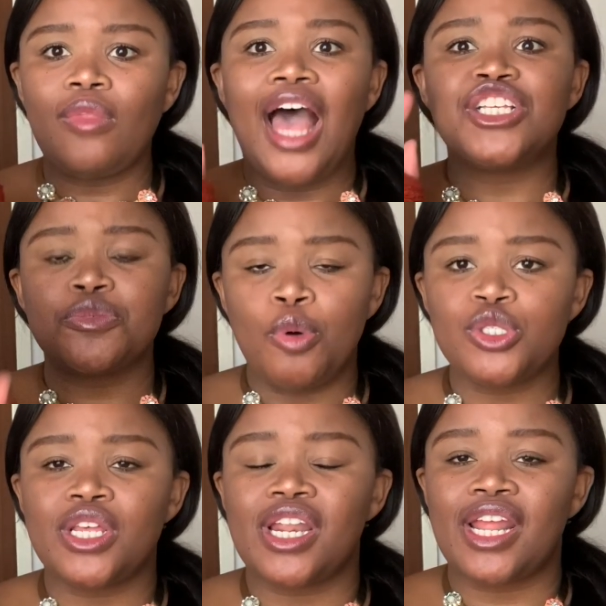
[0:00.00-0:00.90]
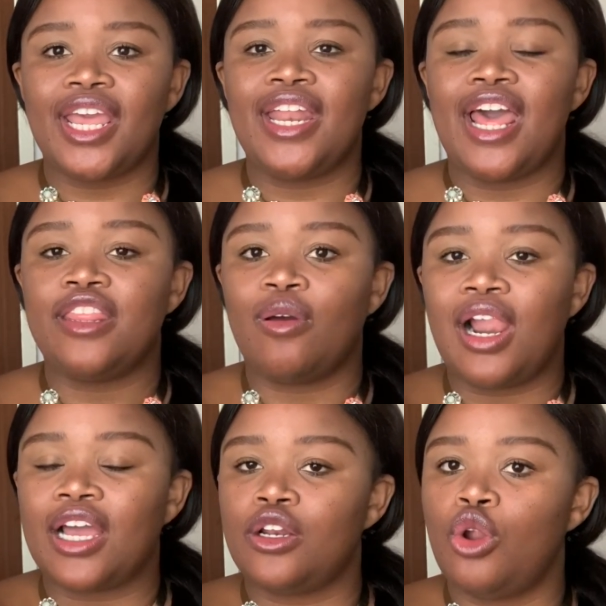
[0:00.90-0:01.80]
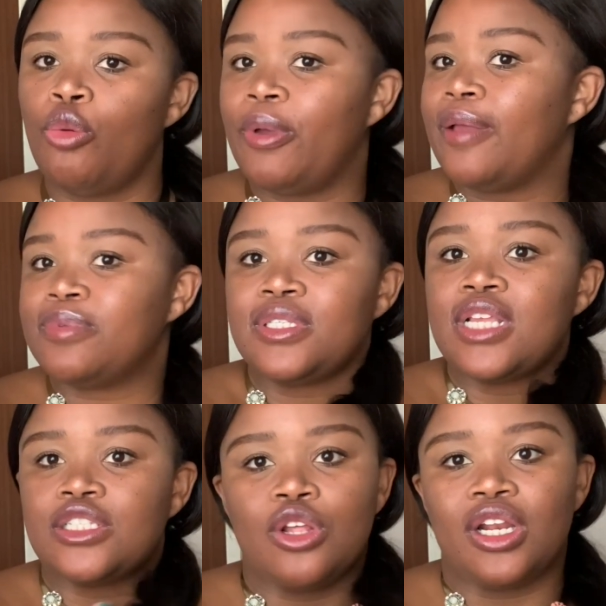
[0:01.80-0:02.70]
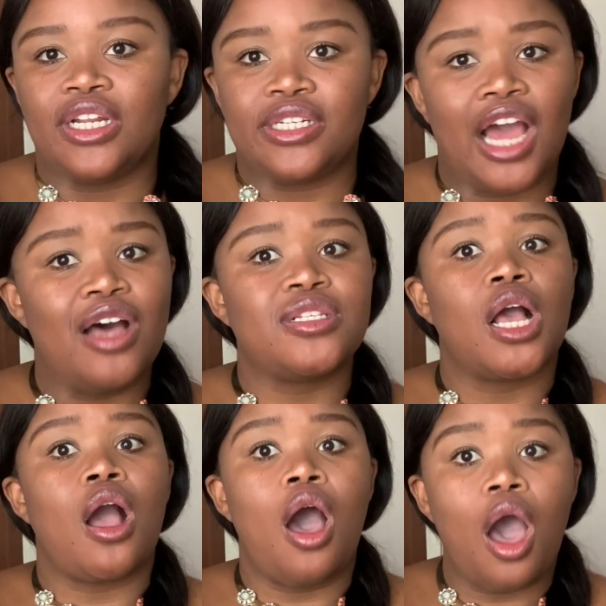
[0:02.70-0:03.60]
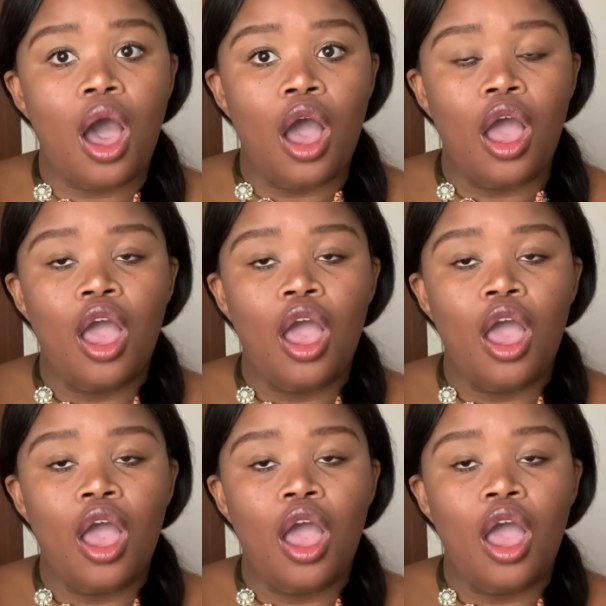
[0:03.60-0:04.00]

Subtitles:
I just posted it again. And they were like, no, babes. It's not it. I was like, oh.